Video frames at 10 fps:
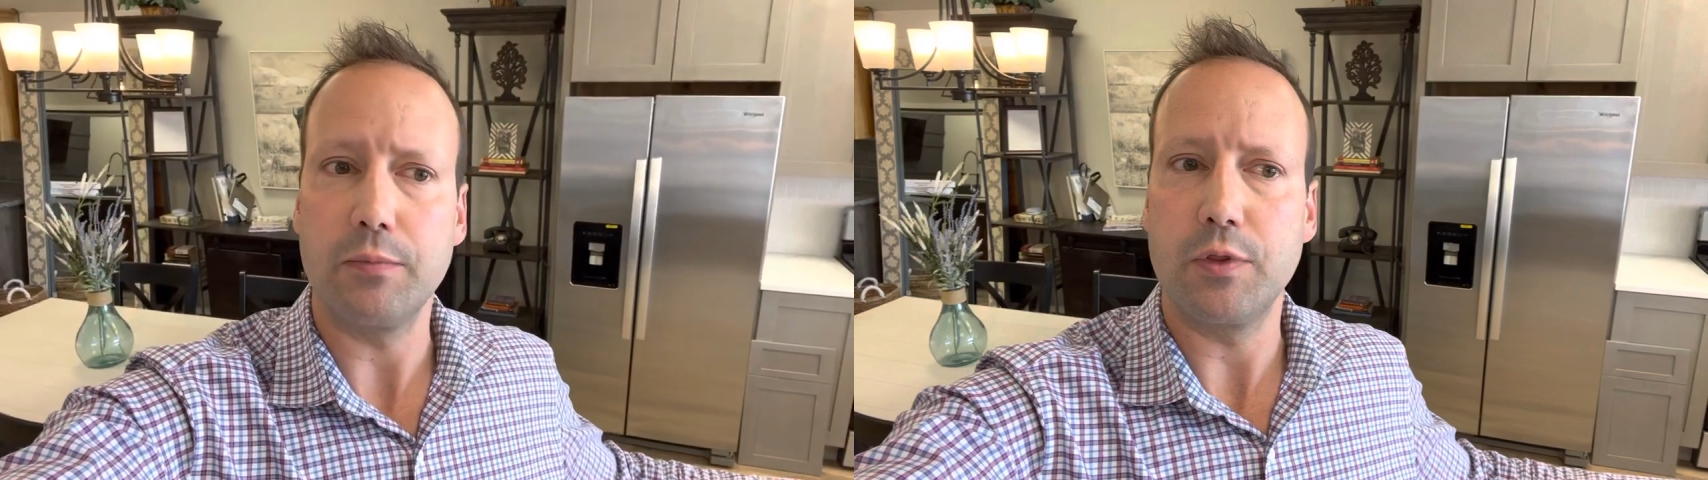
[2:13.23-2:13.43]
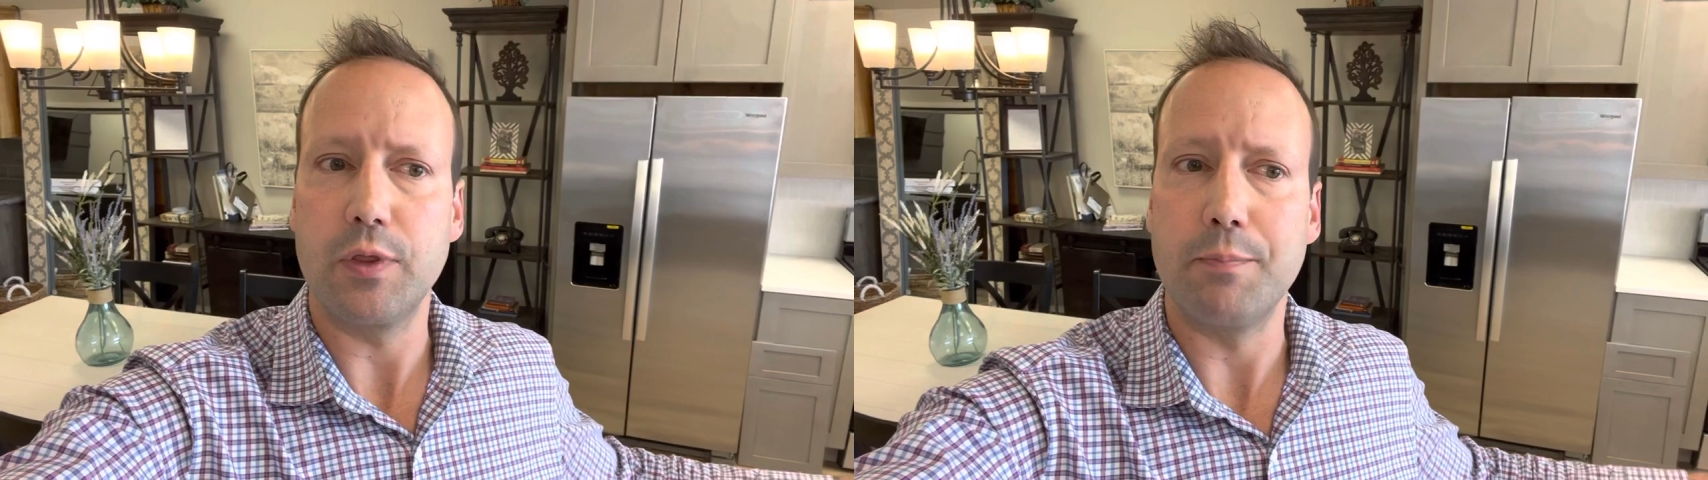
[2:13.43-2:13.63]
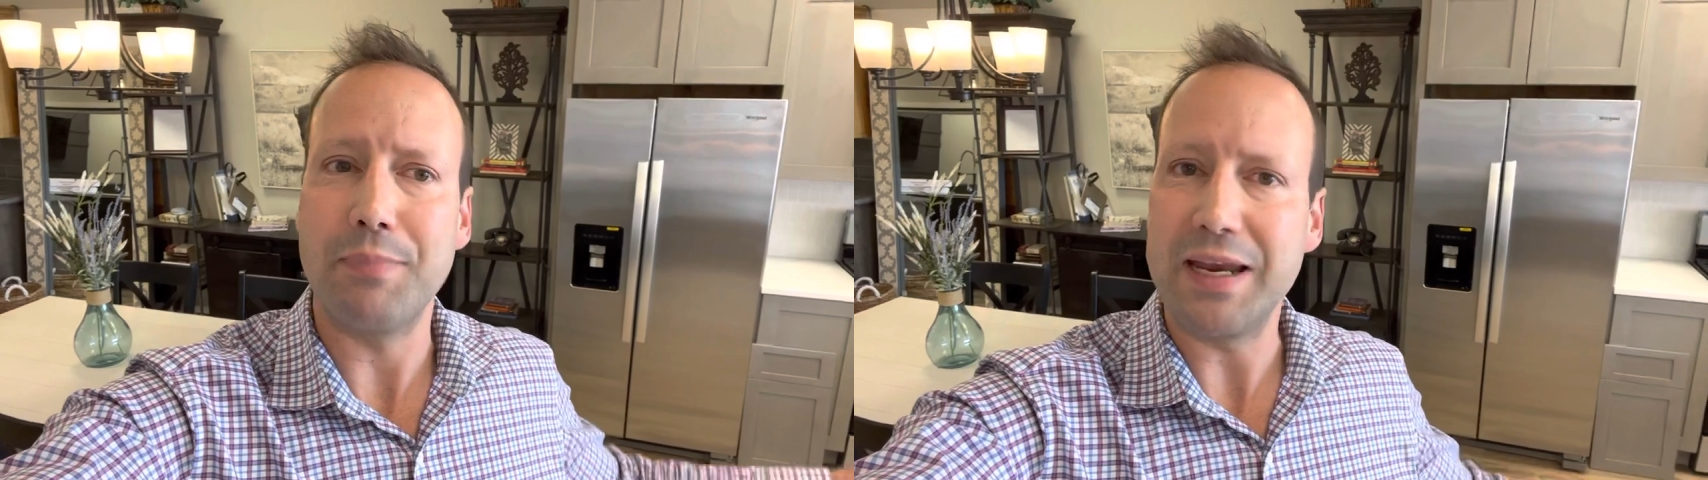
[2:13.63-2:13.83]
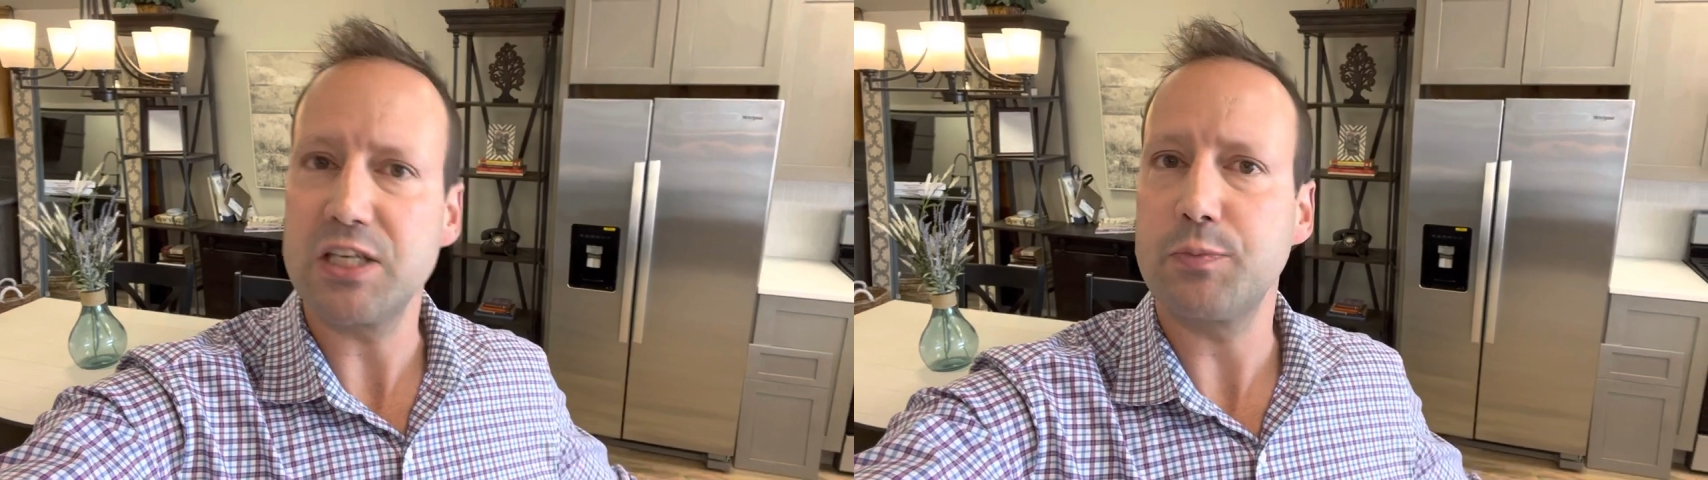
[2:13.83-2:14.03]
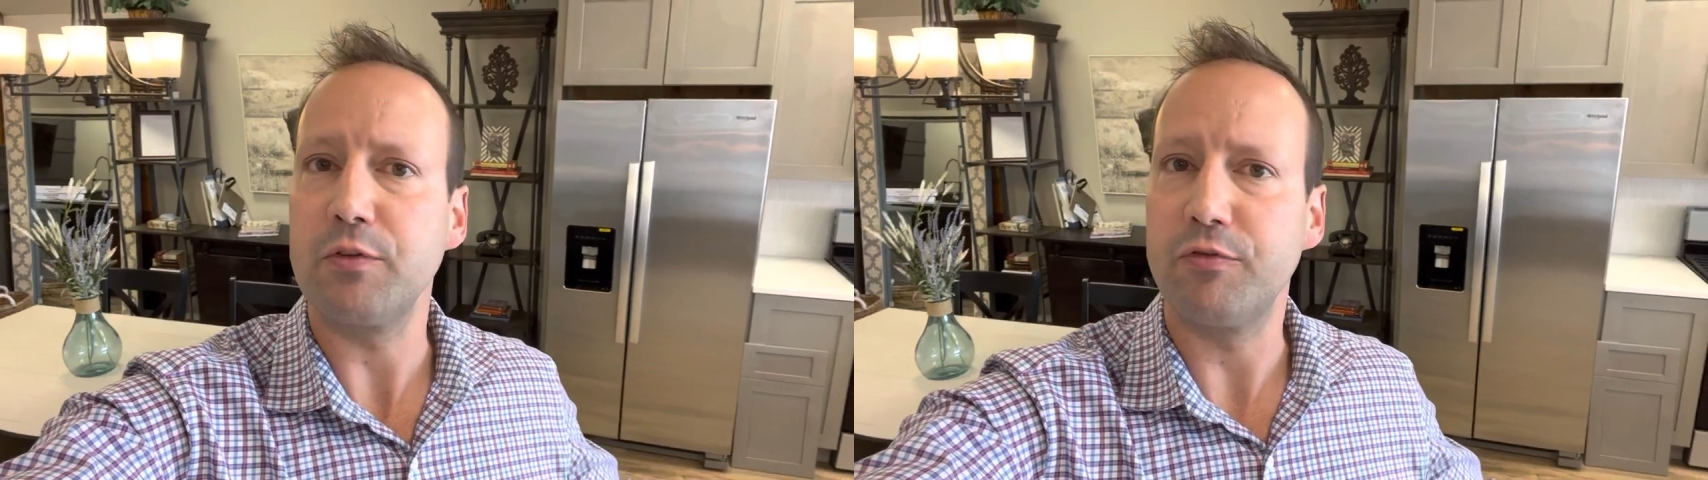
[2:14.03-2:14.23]
the
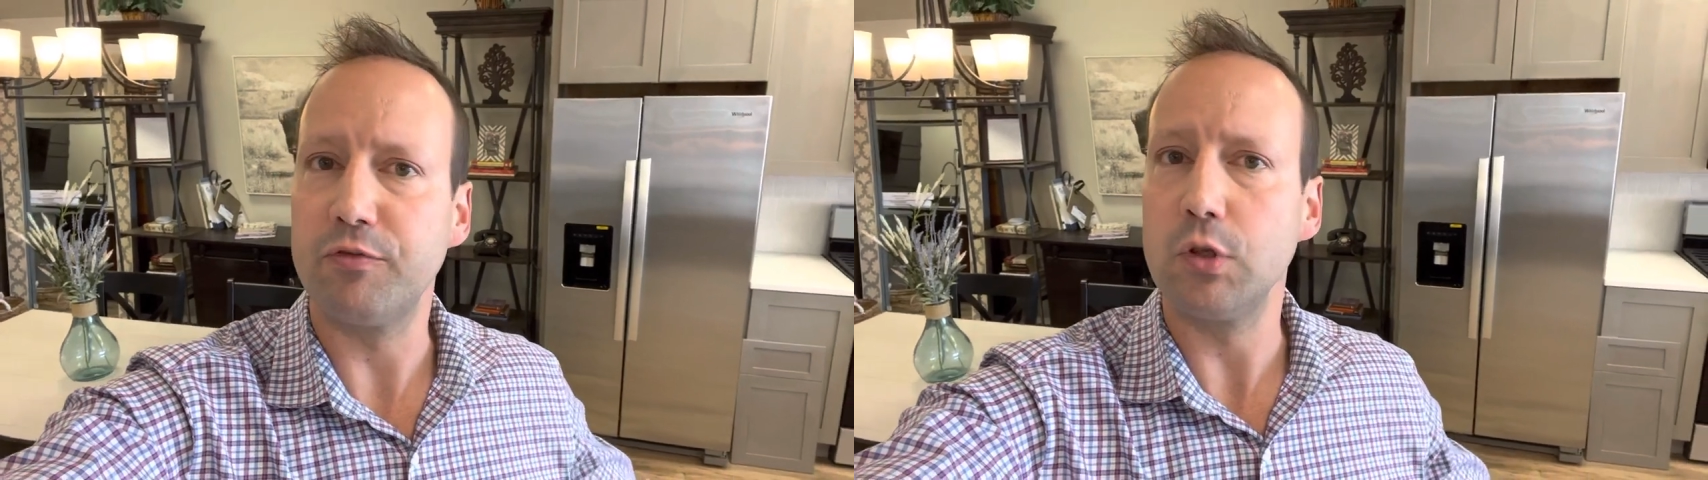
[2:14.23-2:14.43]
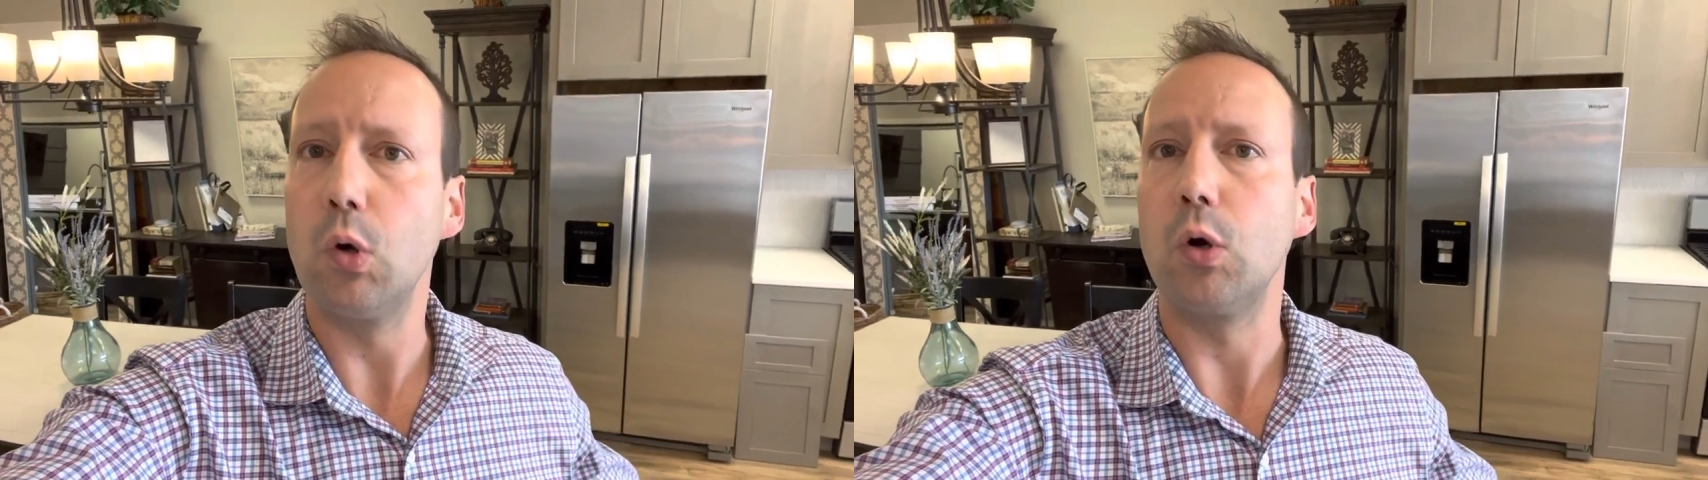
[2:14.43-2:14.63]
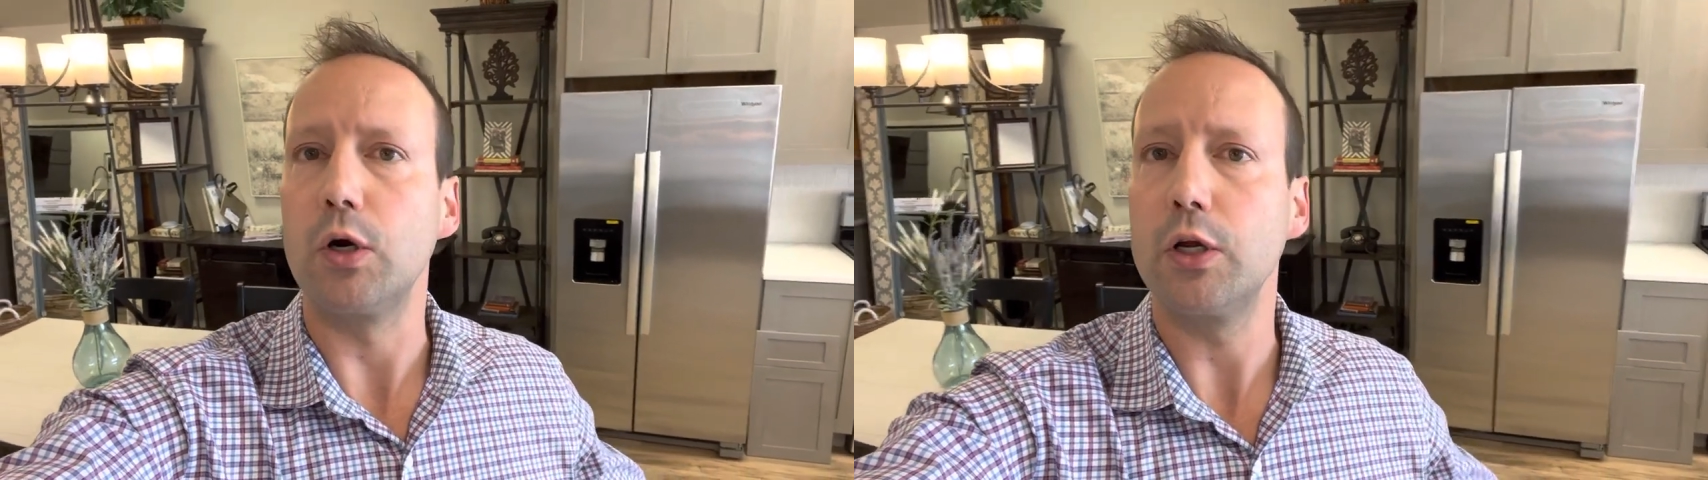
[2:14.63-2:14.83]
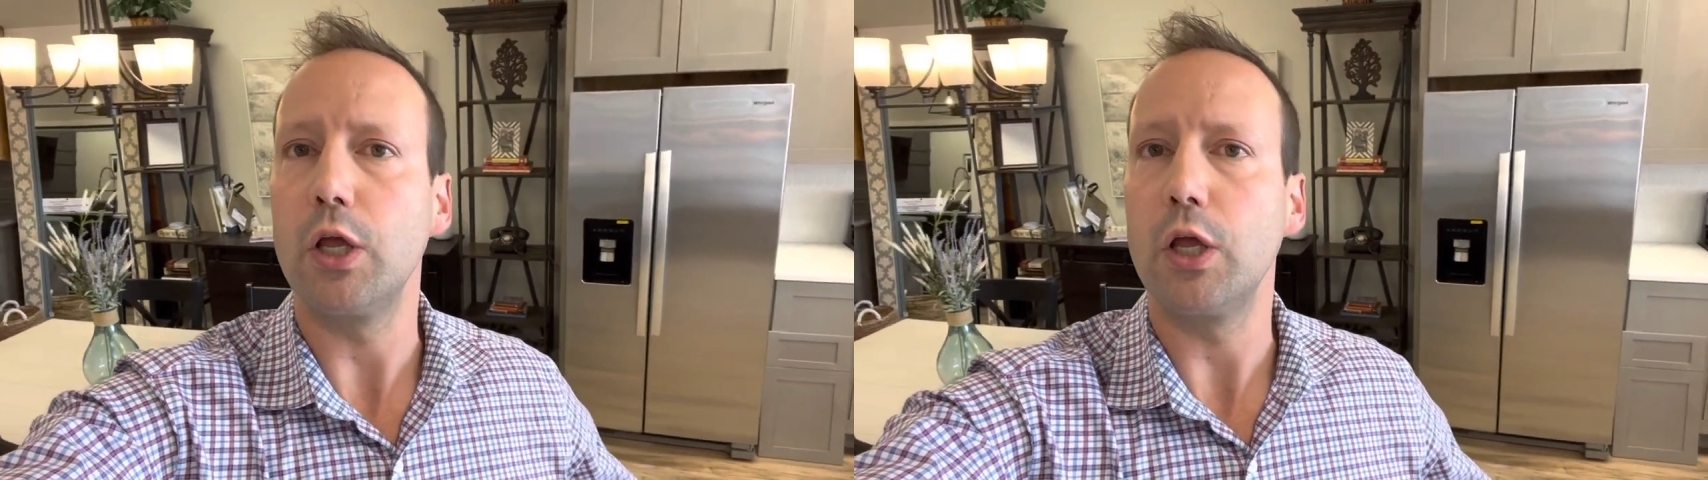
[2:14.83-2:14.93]
basement floor,